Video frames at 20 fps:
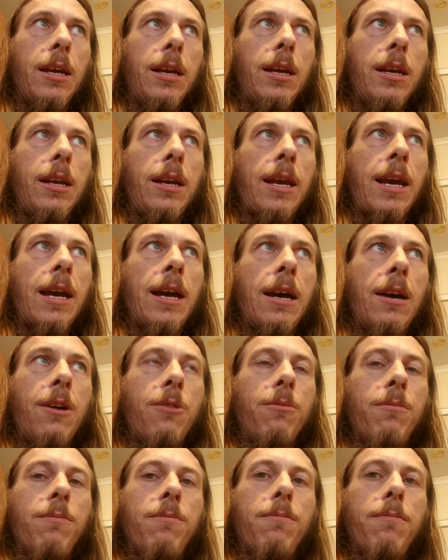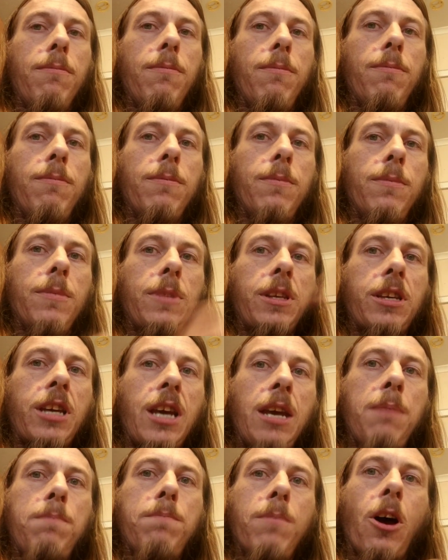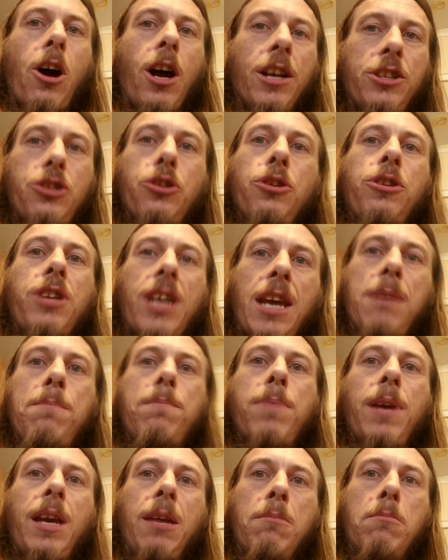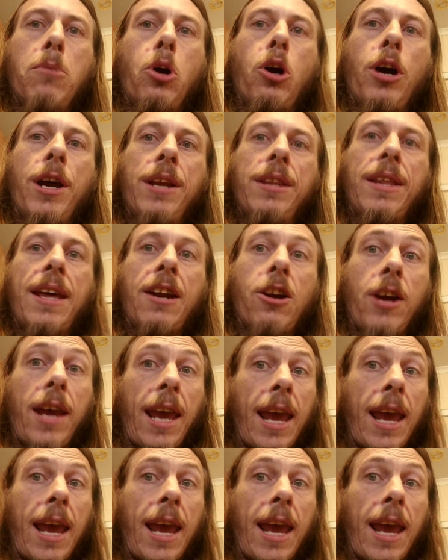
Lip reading: Now, I do keep in mind that I